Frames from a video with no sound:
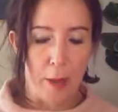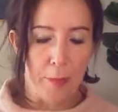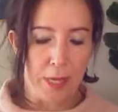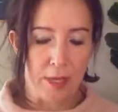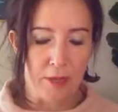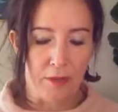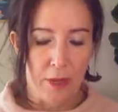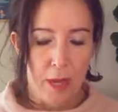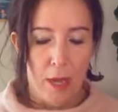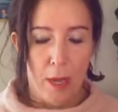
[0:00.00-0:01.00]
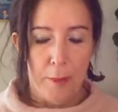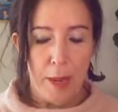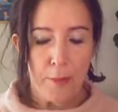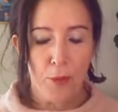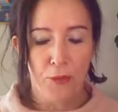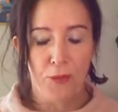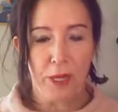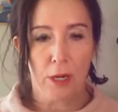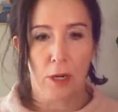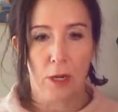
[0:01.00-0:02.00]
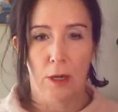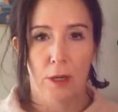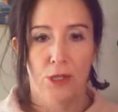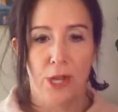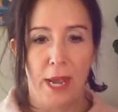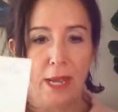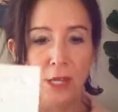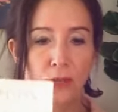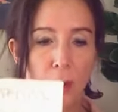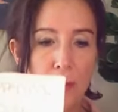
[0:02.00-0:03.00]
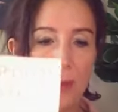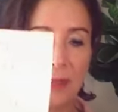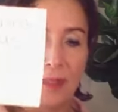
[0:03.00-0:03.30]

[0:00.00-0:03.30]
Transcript: up is people fear change, right?